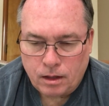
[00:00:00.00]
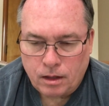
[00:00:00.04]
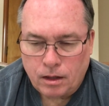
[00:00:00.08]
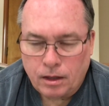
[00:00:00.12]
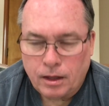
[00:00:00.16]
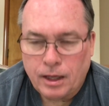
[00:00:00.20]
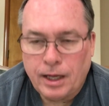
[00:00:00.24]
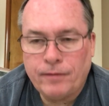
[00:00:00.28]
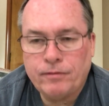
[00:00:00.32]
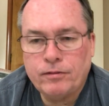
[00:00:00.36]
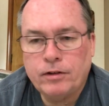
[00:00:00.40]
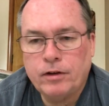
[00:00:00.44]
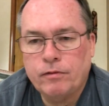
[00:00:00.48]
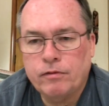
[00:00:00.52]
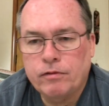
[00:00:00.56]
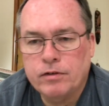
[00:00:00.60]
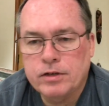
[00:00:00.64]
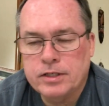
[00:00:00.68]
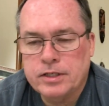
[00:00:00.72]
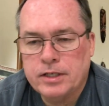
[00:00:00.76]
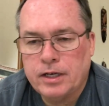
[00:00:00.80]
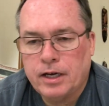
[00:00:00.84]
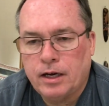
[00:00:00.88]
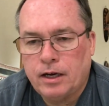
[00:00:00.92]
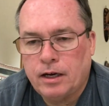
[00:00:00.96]
Lefty
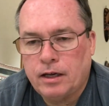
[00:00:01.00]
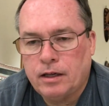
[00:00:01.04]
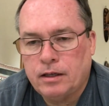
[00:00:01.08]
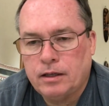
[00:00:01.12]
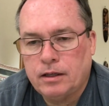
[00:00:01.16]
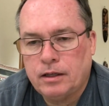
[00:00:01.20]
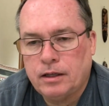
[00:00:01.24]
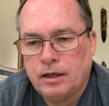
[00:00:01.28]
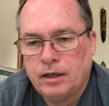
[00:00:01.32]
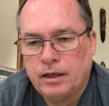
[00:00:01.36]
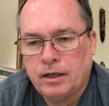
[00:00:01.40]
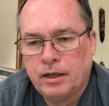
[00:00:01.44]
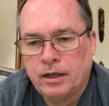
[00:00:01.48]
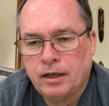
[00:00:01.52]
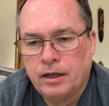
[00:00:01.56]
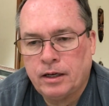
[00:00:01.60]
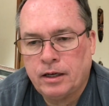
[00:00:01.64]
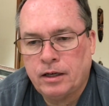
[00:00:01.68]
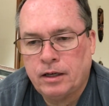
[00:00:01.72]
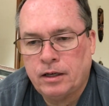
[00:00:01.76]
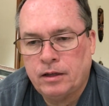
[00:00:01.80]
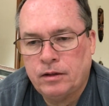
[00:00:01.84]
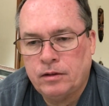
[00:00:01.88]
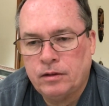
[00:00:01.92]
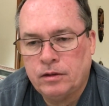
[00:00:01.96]
Frizzell
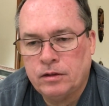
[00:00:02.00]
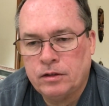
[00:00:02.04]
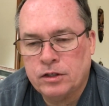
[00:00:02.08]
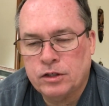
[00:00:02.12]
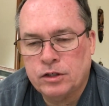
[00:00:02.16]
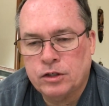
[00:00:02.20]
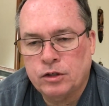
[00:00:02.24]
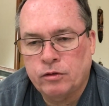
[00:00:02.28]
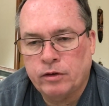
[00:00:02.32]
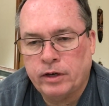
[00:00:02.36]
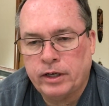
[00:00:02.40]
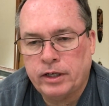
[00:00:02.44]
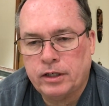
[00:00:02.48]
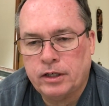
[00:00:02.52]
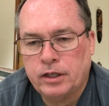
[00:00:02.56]
had this great